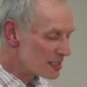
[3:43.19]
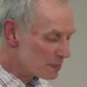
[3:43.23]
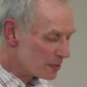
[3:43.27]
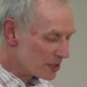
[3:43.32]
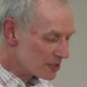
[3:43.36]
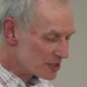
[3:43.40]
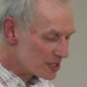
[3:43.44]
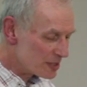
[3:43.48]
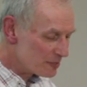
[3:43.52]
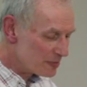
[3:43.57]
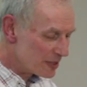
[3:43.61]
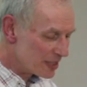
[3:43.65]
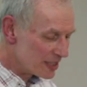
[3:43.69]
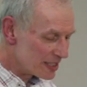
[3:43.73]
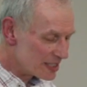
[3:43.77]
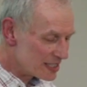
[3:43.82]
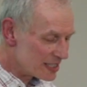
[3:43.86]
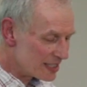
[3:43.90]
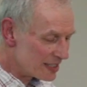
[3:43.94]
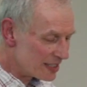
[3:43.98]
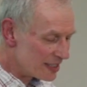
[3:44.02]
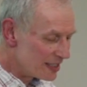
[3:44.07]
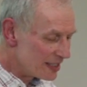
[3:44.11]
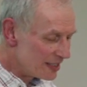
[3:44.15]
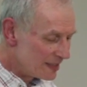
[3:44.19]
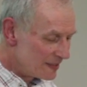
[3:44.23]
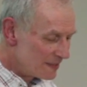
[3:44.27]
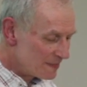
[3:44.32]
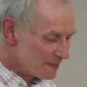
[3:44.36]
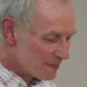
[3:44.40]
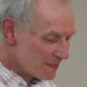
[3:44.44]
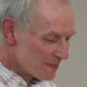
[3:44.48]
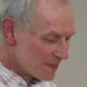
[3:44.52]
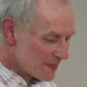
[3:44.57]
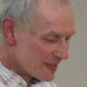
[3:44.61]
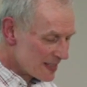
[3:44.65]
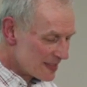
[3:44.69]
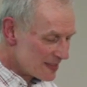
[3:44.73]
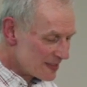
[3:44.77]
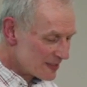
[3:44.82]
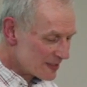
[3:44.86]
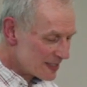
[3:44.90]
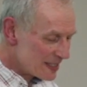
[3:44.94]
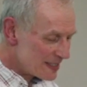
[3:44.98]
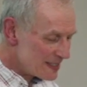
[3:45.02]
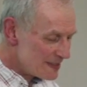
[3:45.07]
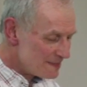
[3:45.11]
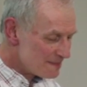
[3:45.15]
possibility.
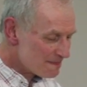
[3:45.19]
Okay.